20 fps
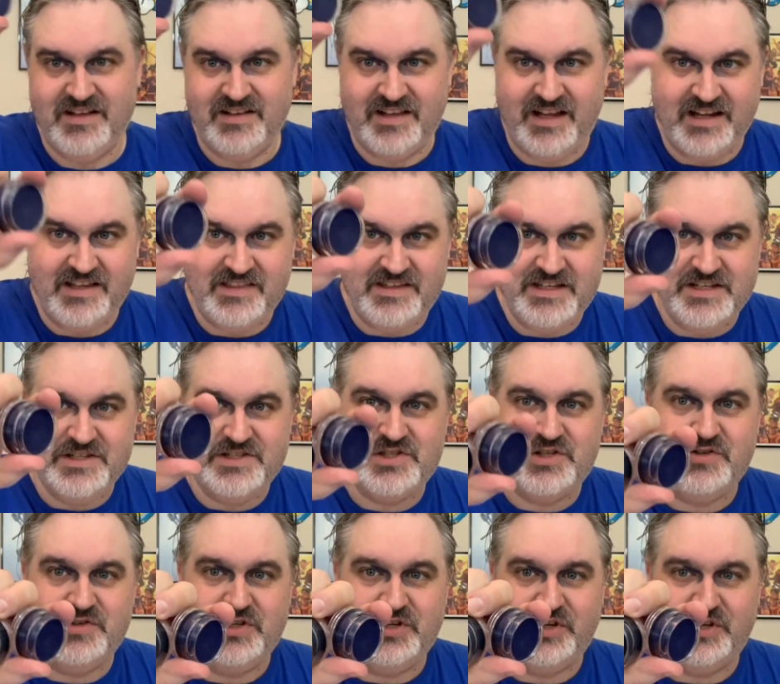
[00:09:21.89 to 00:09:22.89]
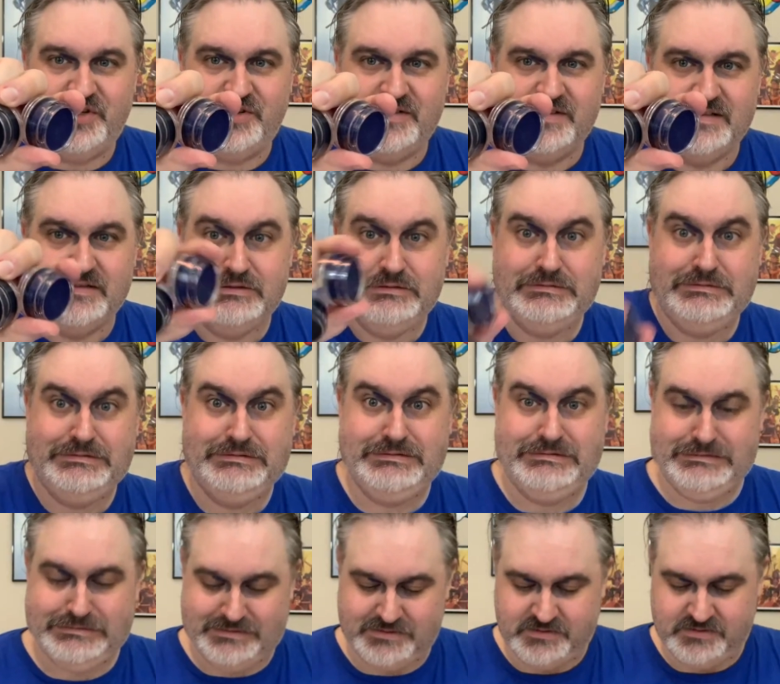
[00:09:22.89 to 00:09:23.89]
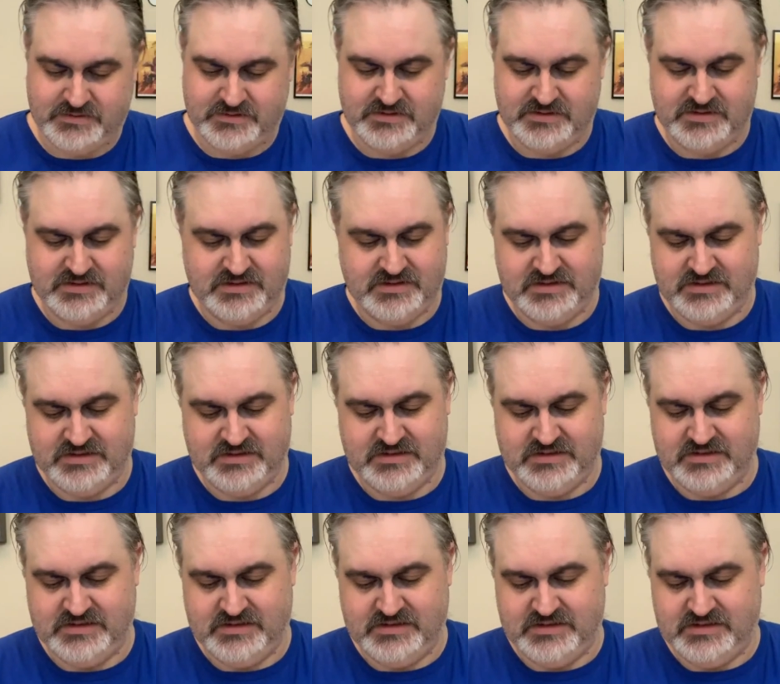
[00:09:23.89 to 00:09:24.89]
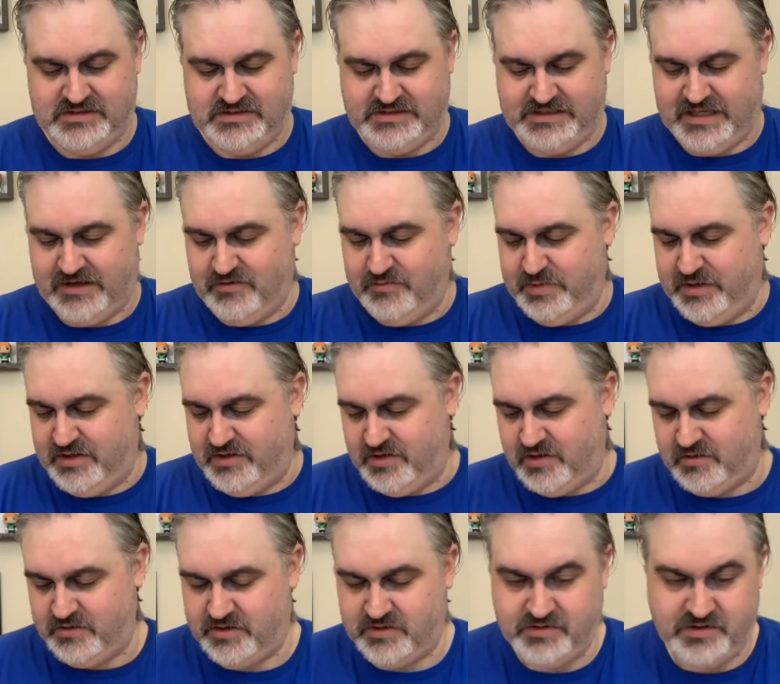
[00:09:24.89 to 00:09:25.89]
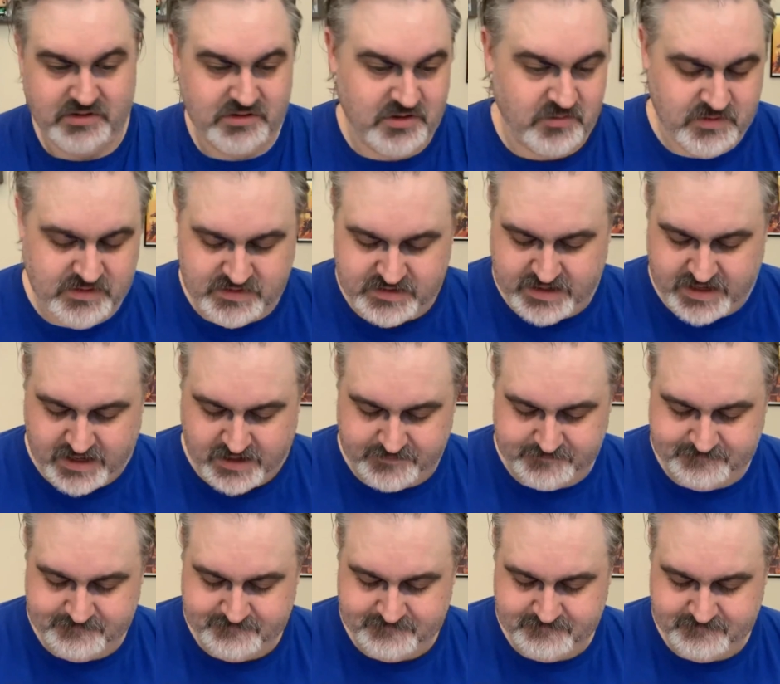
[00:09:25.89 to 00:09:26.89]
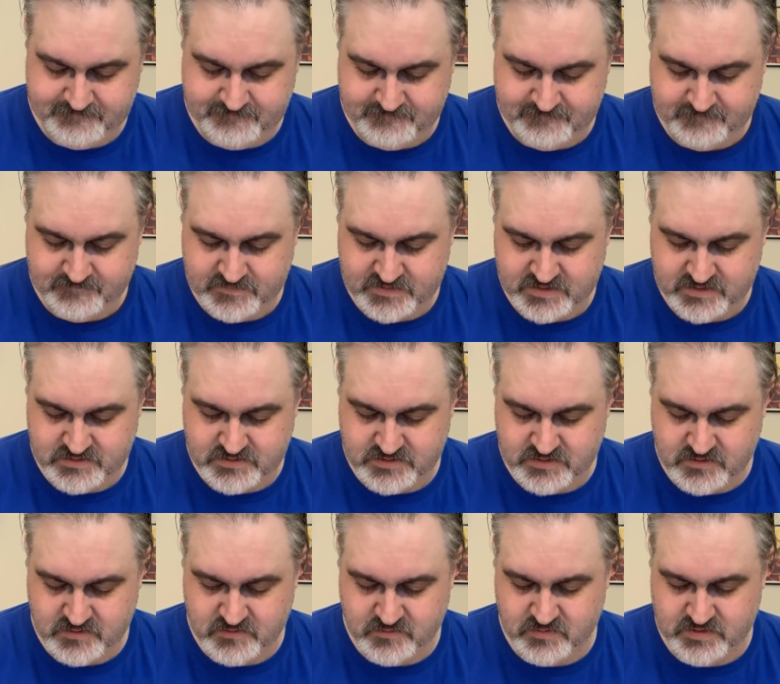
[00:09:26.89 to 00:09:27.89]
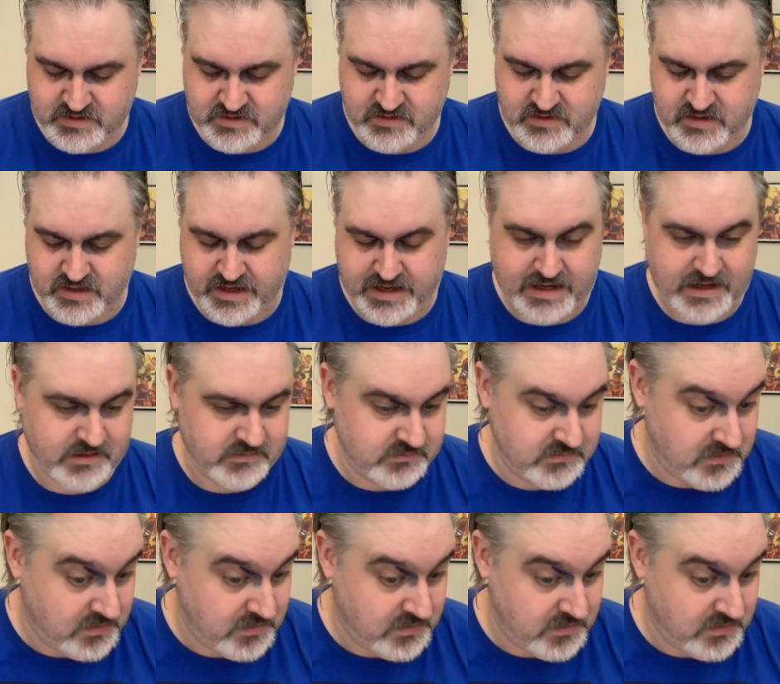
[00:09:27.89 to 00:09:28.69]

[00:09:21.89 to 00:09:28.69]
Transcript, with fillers: like these two do, whew, that would be a no-no. You don't want that. Don't want that.